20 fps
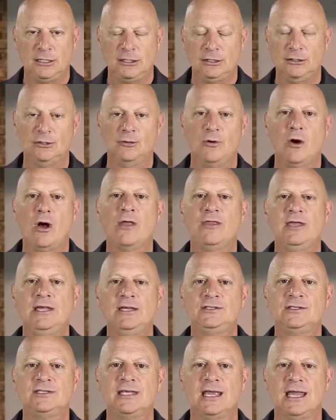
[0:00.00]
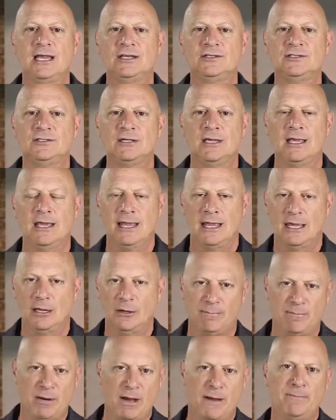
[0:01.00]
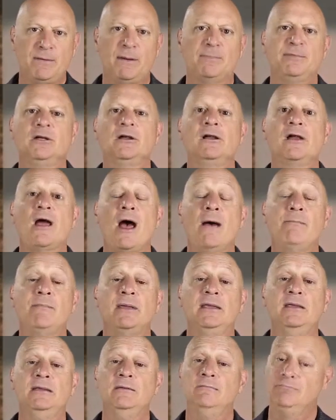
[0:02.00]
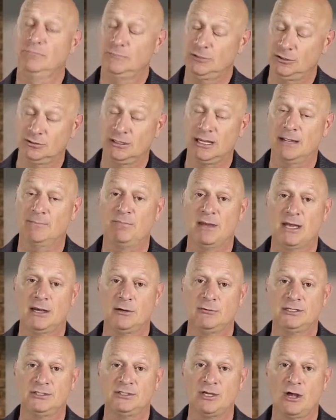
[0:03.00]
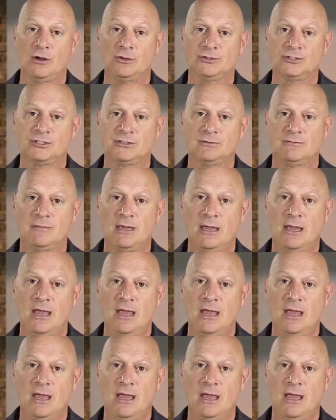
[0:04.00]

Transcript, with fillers: You do all these things, it'll pump up your copy, you'll get better results.